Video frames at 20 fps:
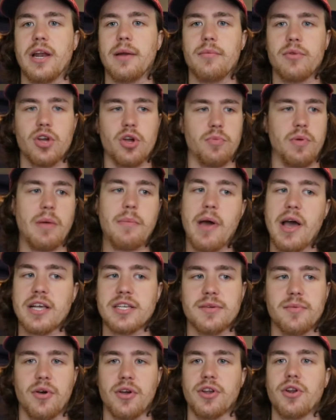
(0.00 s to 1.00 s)
then I'm gonna go play
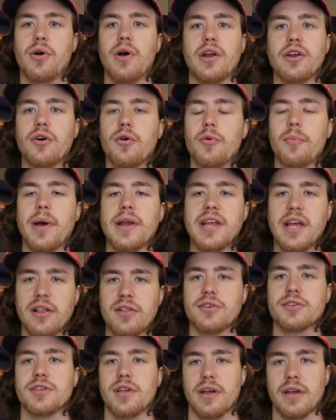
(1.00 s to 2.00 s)
basketball. You know, I know what my day
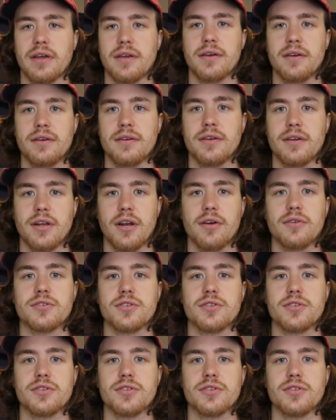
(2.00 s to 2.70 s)
looks like, you know?